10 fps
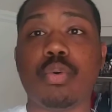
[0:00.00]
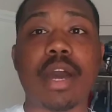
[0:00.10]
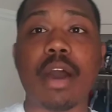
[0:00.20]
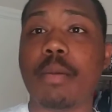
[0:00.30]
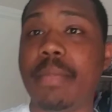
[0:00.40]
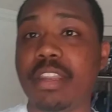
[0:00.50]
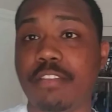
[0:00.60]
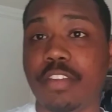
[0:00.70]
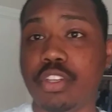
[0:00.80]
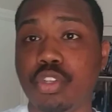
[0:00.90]
how it
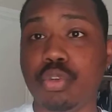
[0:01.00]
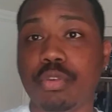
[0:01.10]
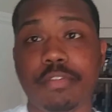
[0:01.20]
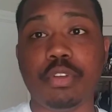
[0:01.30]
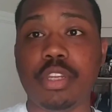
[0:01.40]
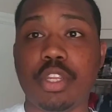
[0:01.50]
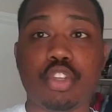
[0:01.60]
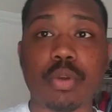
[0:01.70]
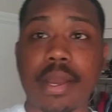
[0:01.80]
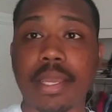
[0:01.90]
benefited you if you did
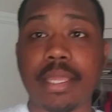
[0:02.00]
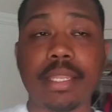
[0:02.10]
try it.